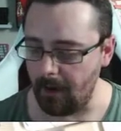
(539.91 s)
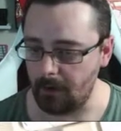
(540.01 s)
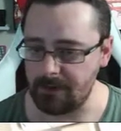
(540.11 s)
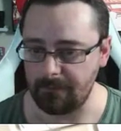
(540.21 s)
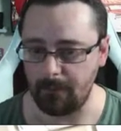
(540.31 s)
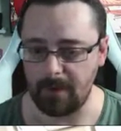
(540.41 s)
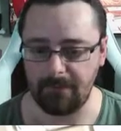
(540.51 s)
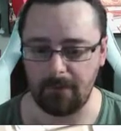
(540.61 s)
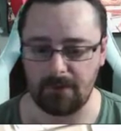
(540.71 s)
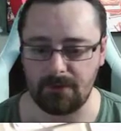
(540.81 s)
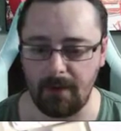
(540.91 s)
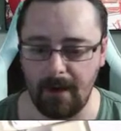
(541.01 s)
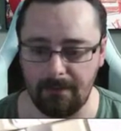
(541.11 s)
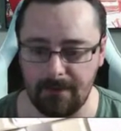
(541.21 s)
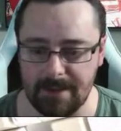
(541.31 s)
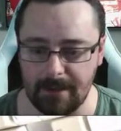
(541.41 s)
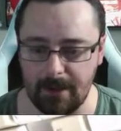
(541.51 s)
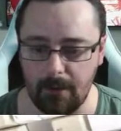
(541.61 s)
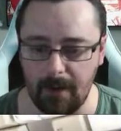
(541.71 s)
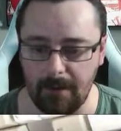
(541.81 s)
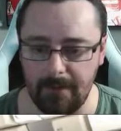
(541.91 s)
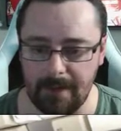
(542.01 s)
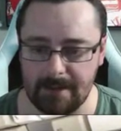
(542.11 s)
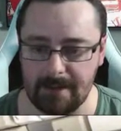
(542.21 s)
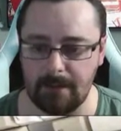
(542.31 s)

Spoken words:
Also from West Foxtrot, I've recently acquired this,